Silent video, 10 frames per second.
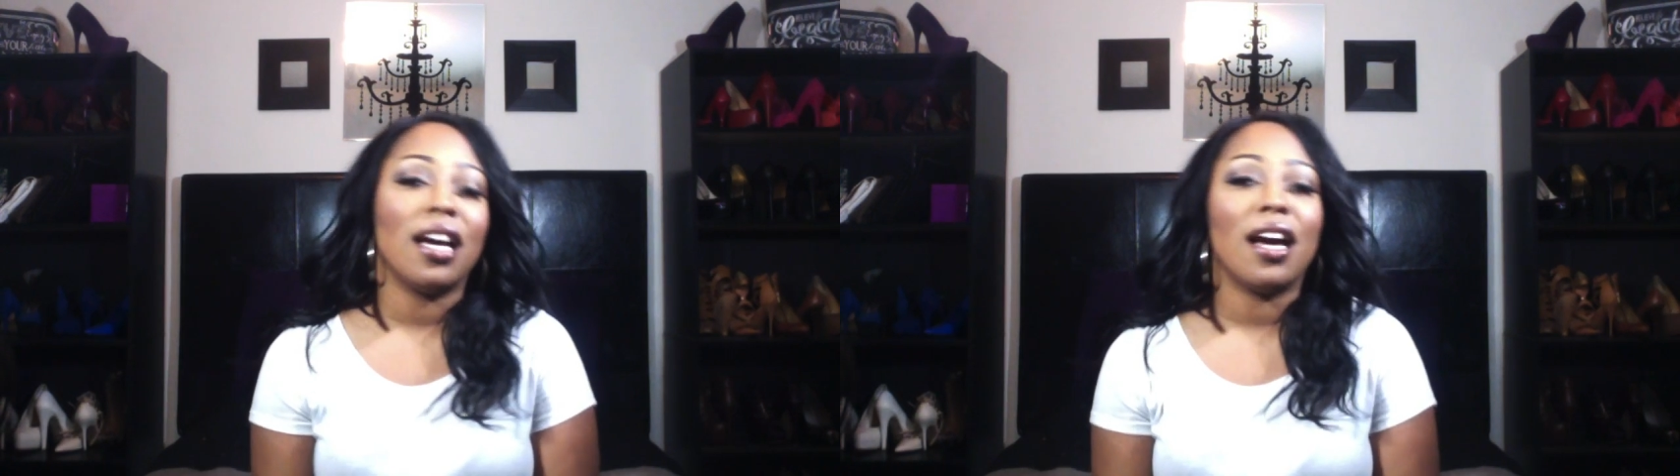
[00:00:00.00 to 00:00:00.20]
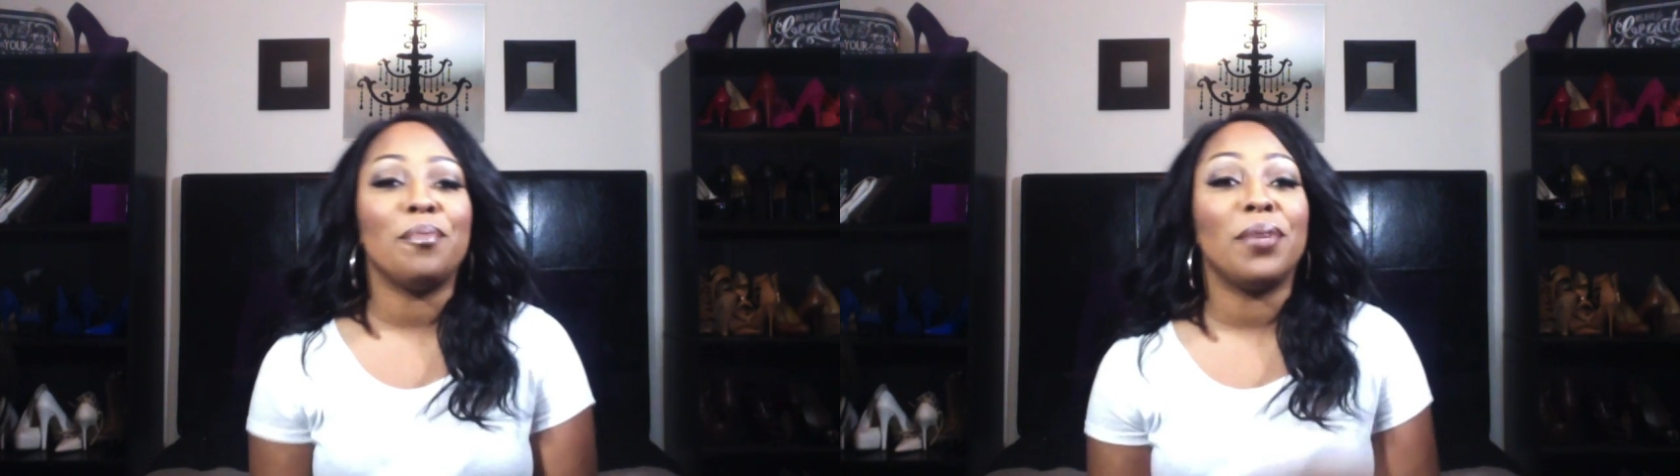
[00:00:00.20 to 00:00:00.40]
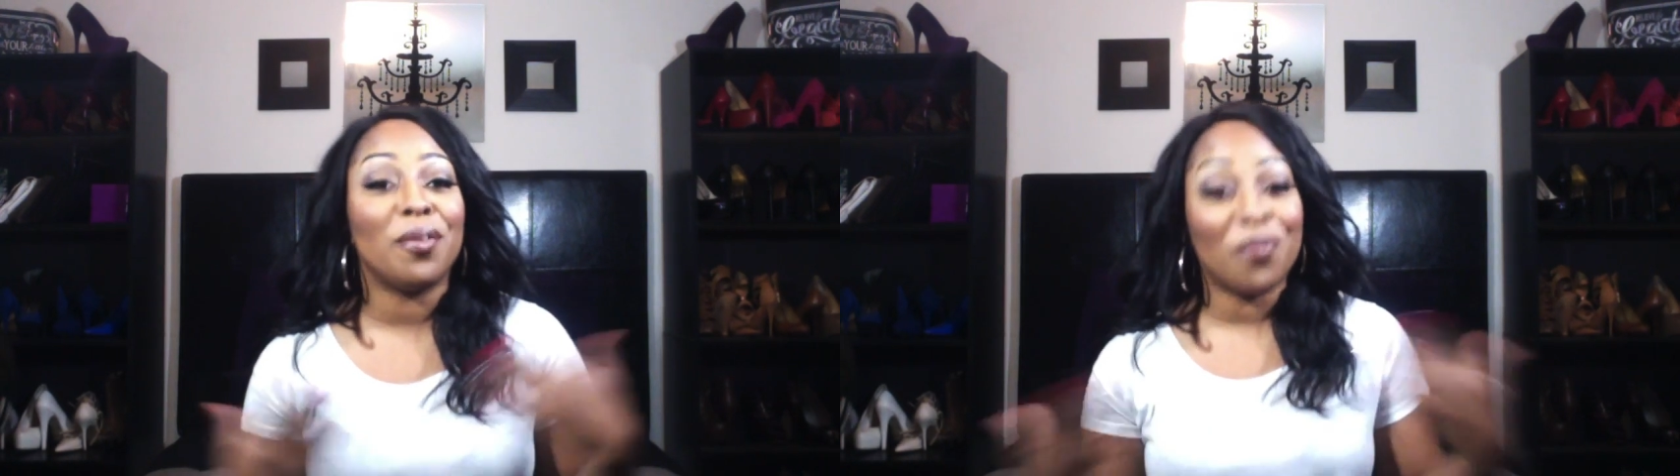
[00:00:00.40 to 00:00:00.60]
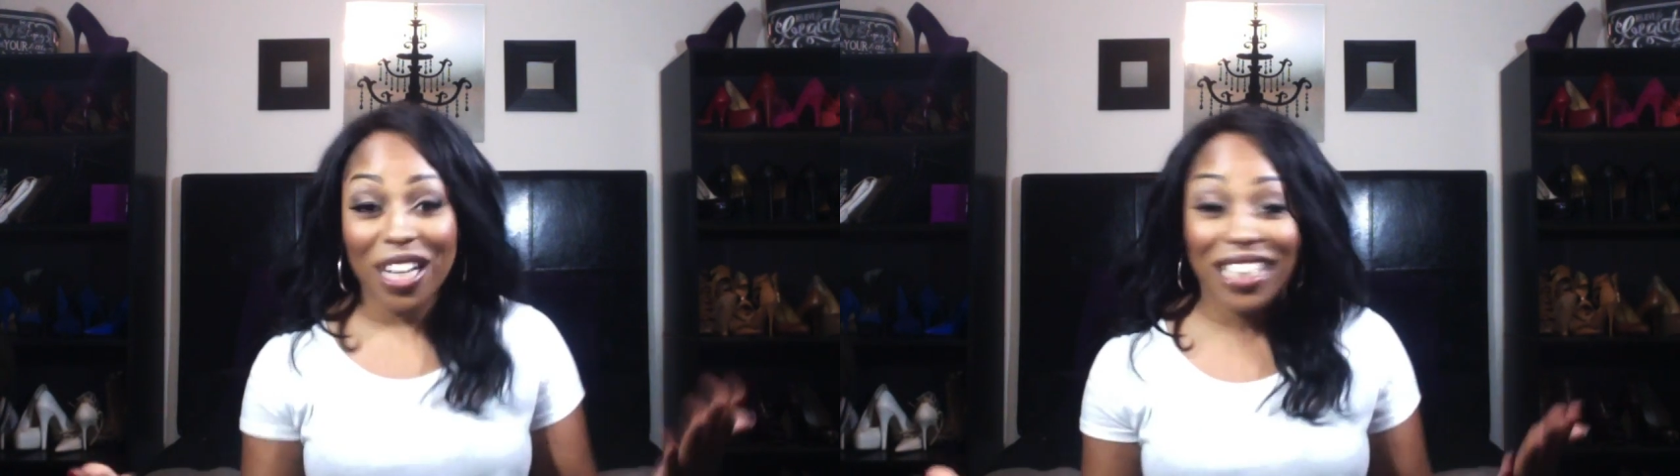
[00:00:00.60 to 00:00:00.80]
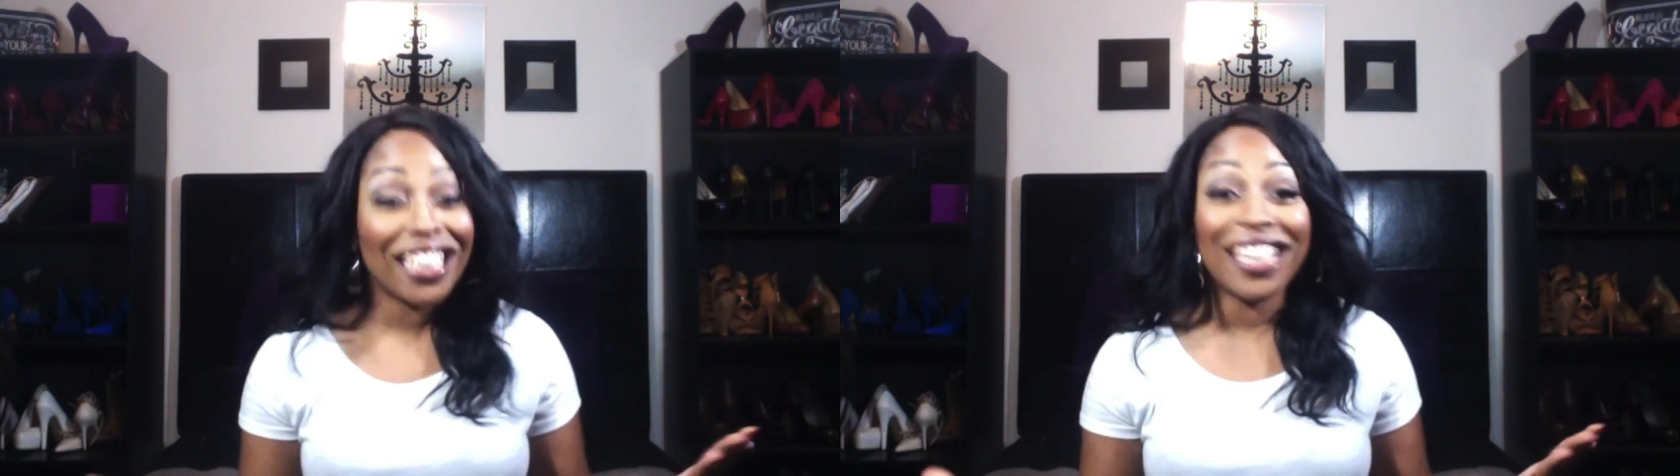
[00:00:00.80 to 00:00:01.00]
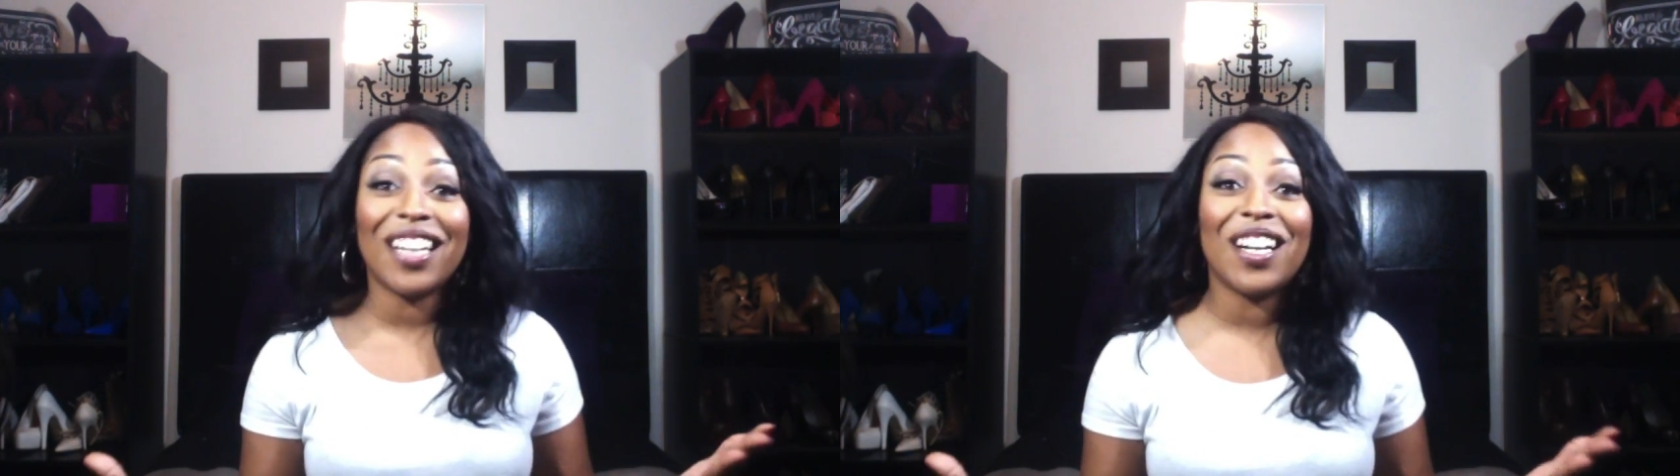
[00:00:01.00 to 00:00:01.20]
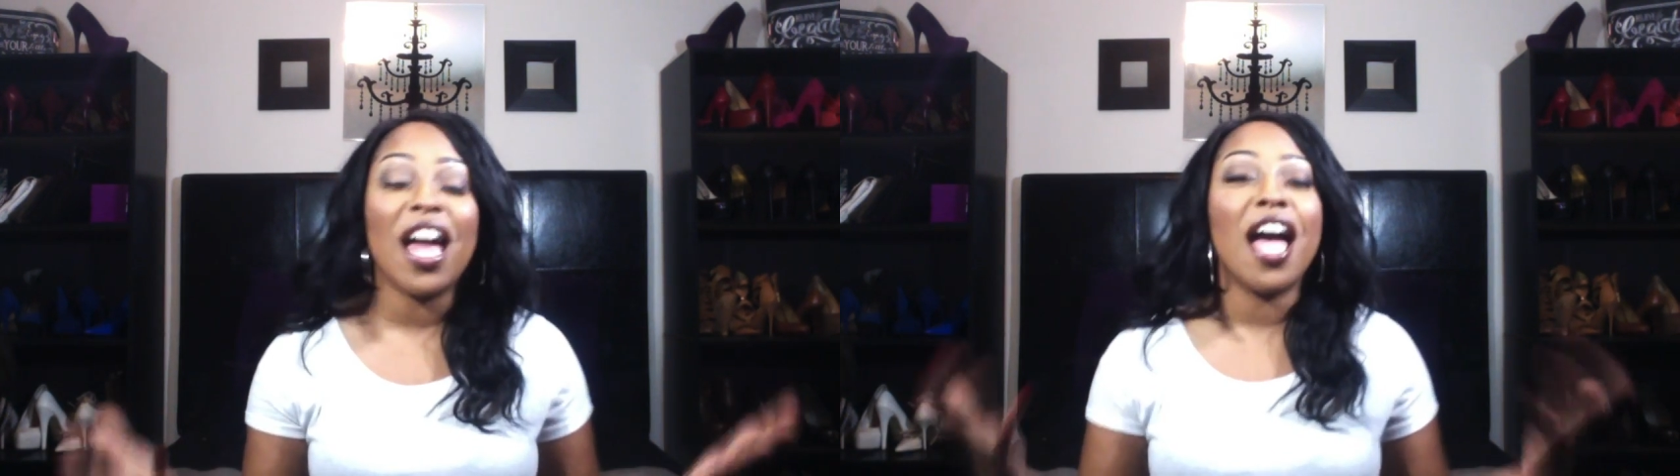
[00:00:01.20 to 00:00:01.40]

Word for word: um, but I'm finally here